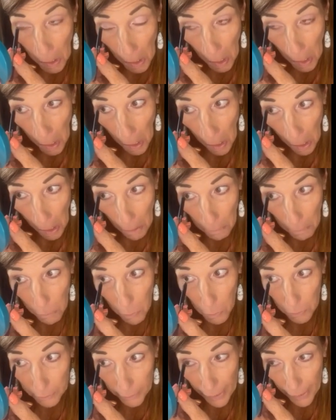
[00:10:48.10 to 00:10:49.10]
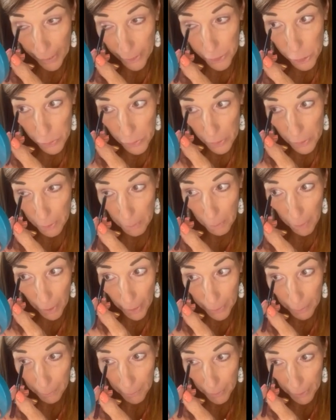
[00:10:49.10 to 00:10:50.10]
more lashes on the bottom than I
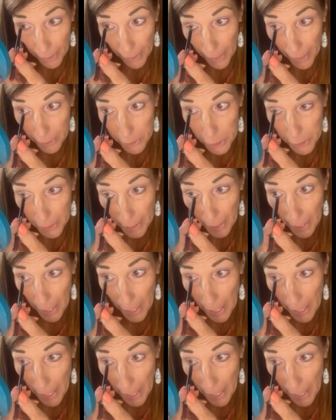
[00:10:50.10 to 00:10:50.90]
actually have.